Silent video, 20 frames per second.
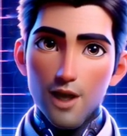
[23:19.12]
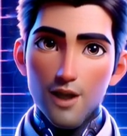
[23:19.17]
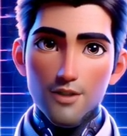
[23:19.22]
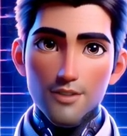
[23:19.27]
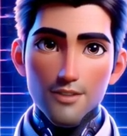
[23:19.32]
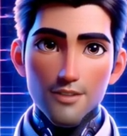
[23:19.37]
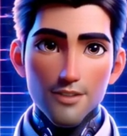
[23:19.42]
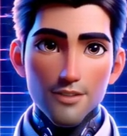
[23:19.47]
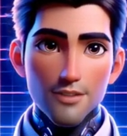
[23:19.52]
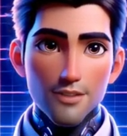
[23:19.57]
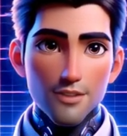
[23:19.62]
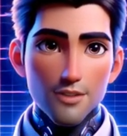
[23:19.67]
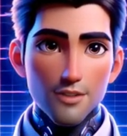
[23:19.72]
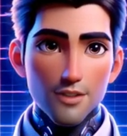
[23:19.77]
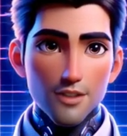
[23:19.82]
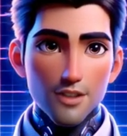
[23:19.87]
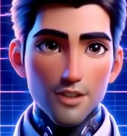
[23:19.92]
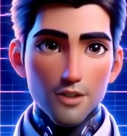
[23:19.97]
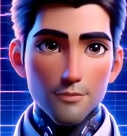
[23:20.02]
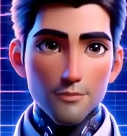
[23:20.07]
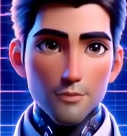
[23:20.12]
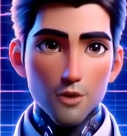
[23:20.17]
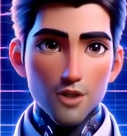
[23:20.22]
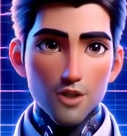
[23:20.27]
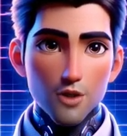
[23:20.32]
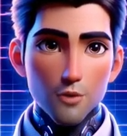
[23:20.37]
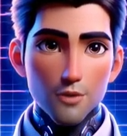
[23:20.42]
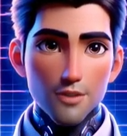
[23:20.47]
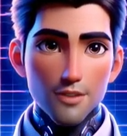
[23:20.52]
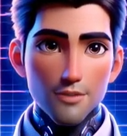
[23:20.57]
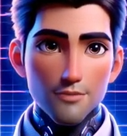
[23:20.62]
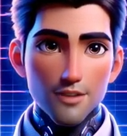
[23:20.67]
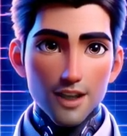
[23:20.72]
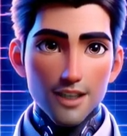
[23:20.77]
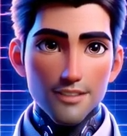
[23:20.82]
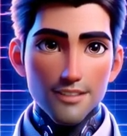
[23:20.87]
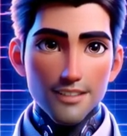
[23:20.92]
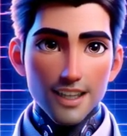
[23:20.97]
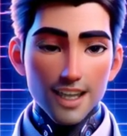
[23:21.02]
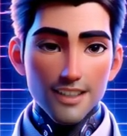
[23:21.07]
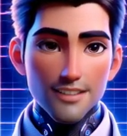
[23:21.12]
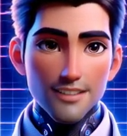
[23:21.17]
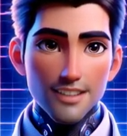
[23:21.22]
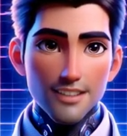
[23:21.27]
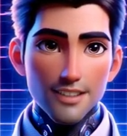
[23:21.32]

this function to include this check.